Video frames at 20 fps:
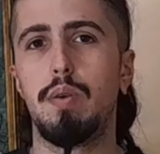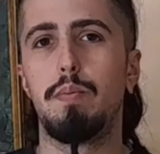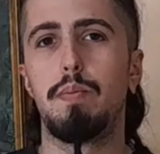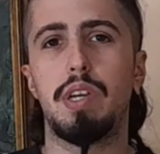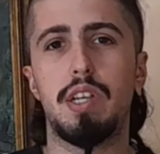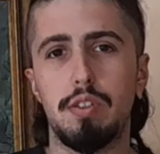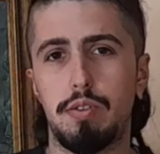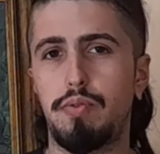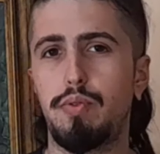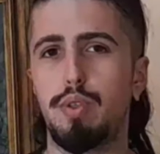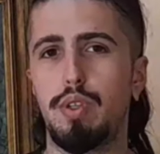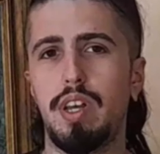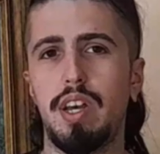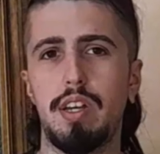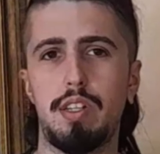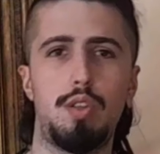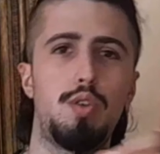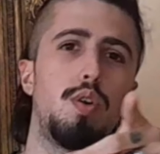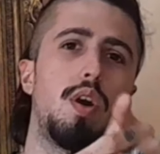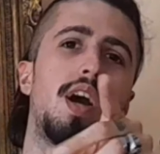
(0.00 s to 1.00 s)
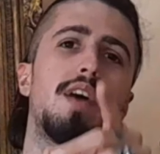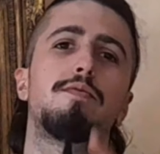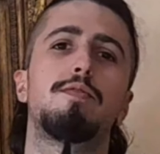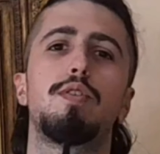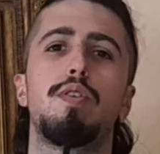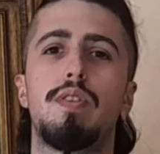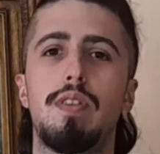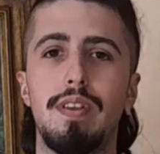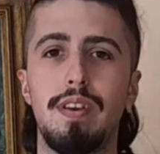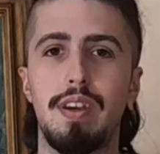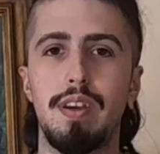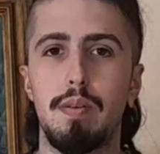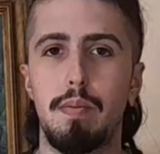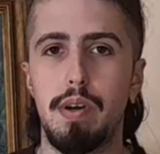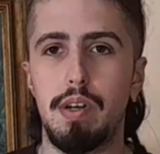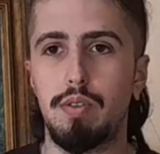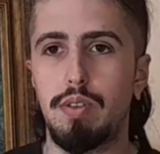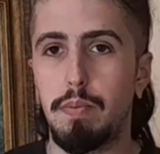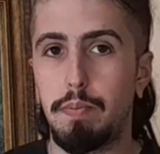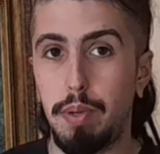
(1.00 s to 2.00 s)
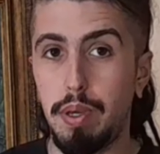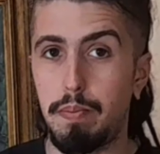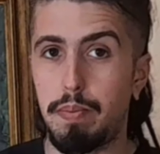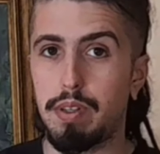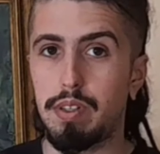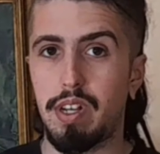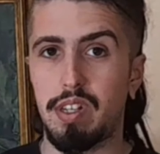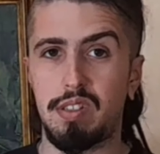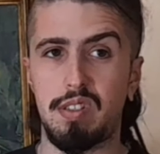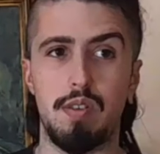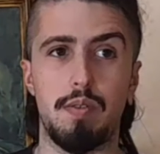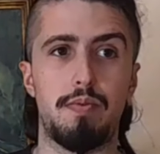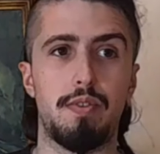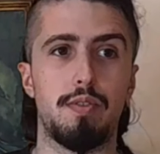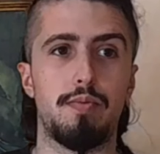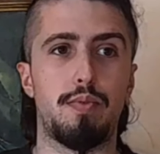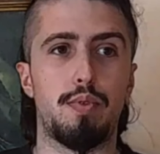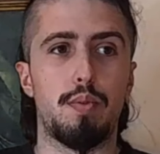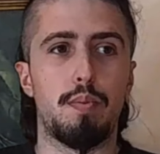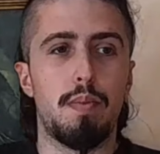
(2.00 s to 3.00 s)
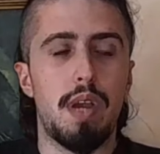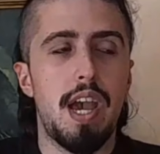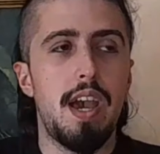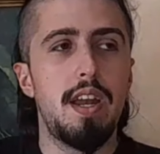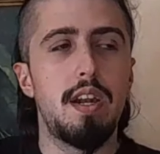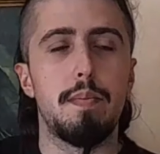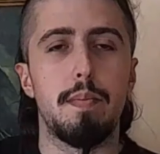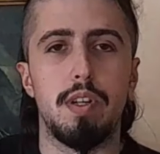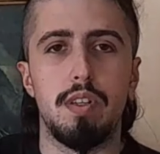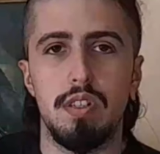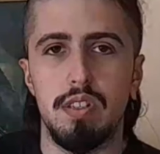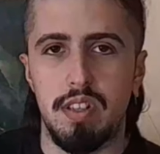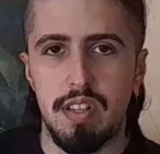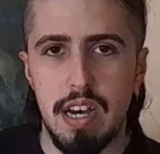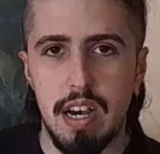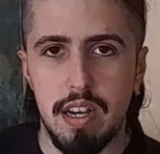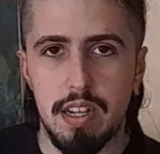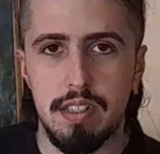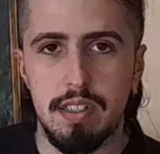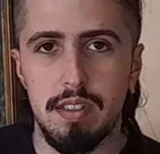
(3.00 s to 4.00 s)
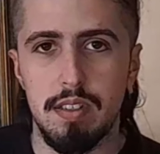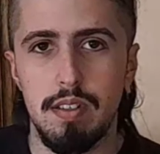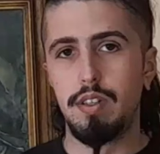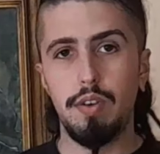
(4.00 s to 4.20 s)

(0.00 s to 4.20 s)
Because for that you have to think about the people that suffered from animal attacks.